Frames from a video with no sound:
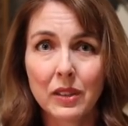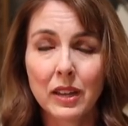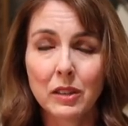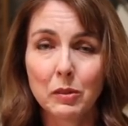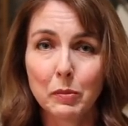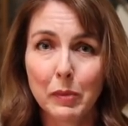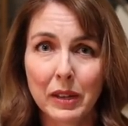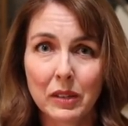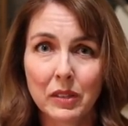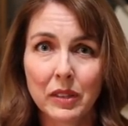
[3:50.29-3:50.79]

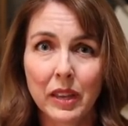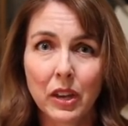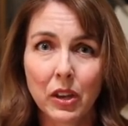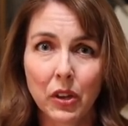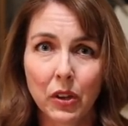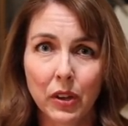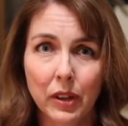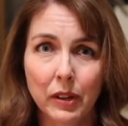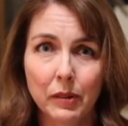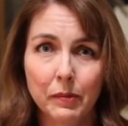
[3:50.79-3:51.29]
as best they
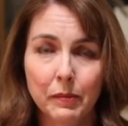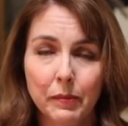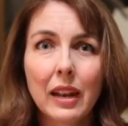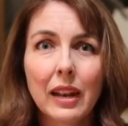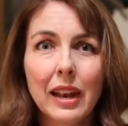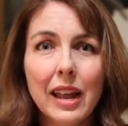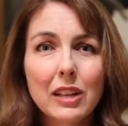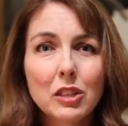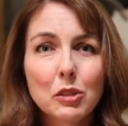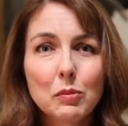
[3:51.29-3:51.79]
could.
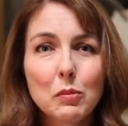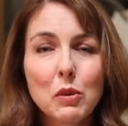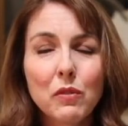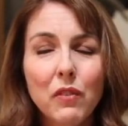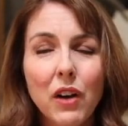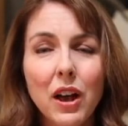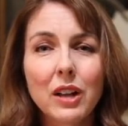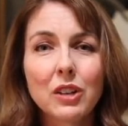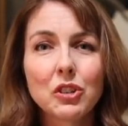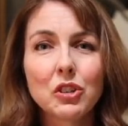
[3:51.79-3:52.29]
Let's move
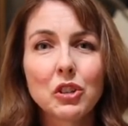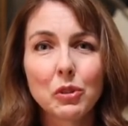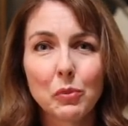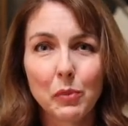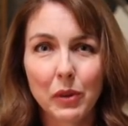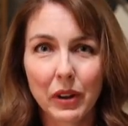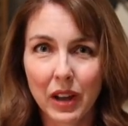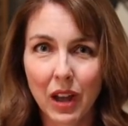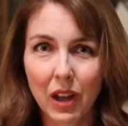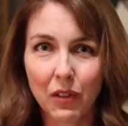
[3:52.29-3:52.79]
on to the
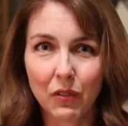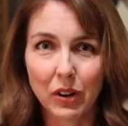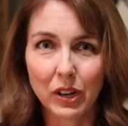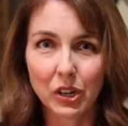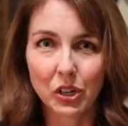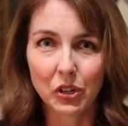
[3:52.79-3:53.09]
recovery